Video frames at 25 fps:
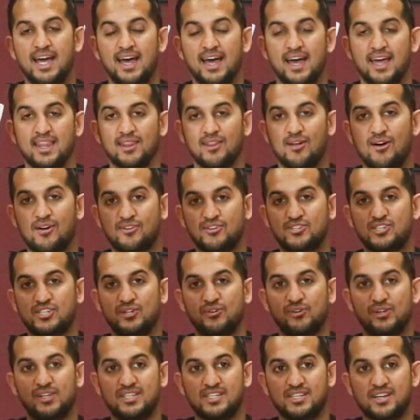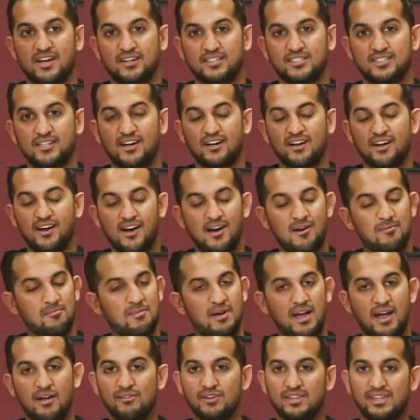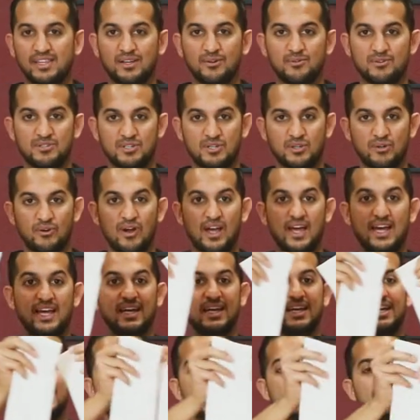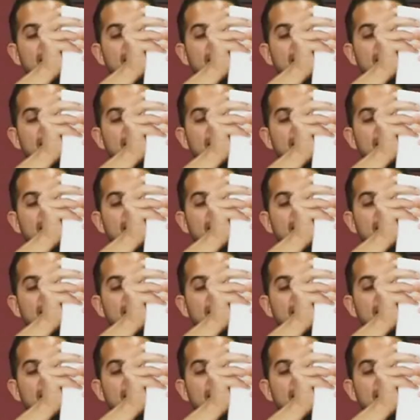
and launch SilkySocks.com. Everything was great.